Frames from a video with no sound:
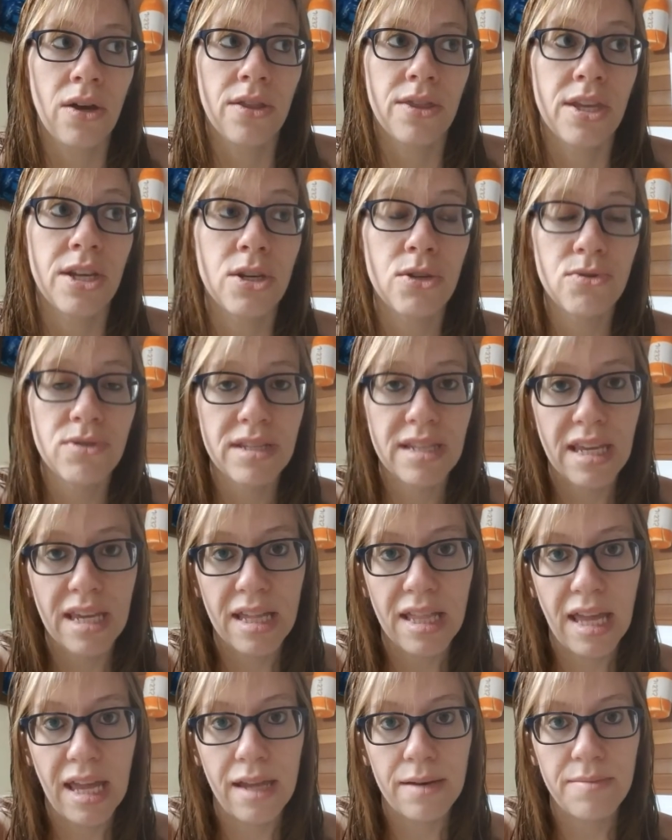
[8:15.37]
the new
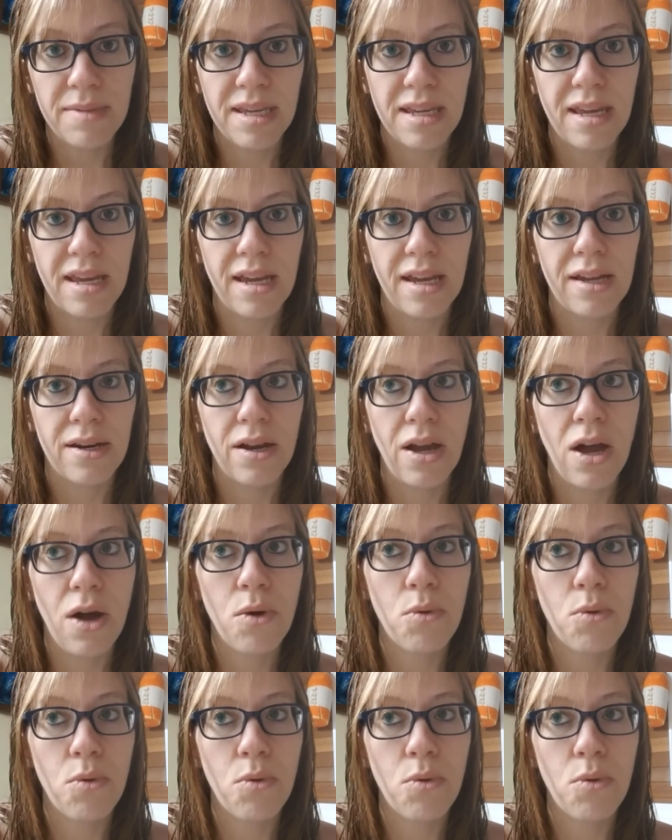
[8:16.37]
scale had me at